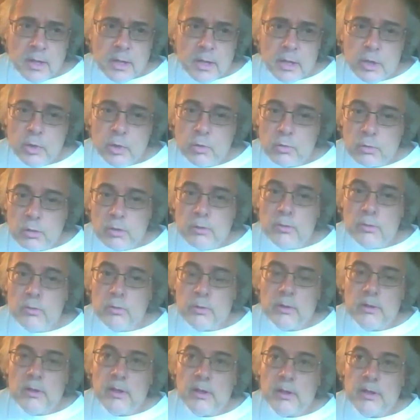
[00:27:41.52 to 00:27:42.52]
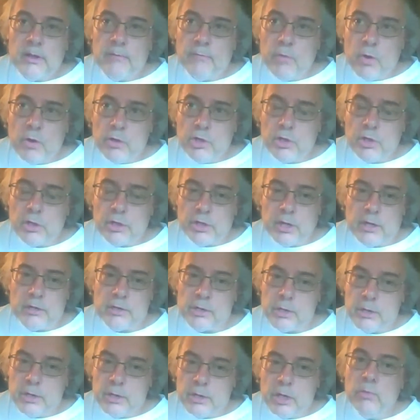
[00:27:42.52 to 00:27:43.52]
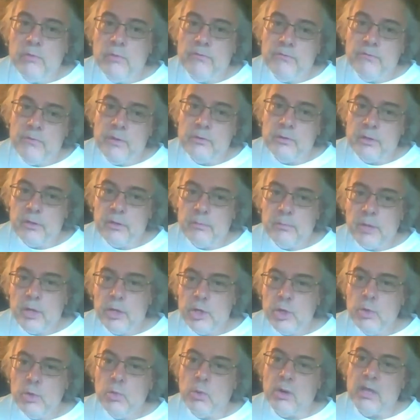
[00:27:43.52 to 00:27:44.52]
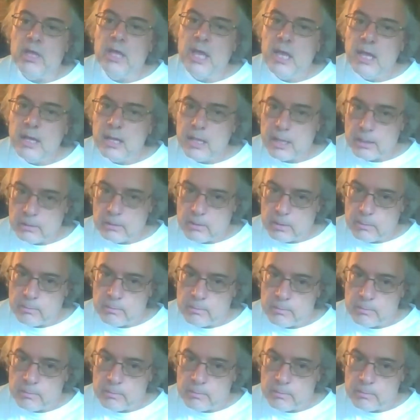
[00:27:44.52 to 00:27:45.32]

you're literally like, if you actually challenged it, it would feel to them like you were killing them.